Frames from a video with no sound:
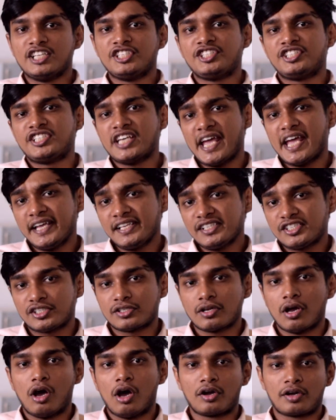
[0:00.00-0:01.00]
changed,
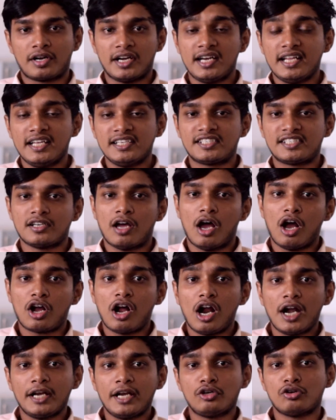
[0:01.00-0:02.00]
or released
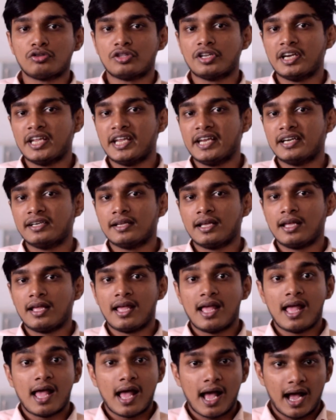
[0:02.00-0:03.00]
according to the need,
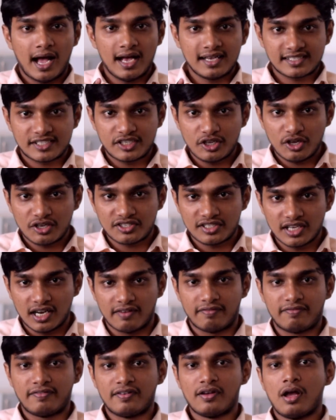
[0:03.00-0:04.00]
ask
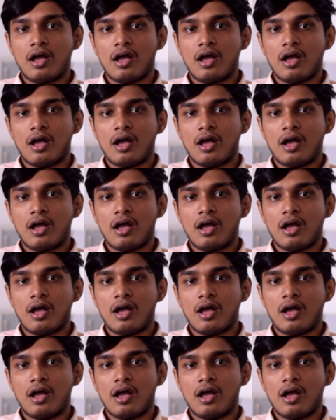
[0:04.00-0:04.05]
yourself,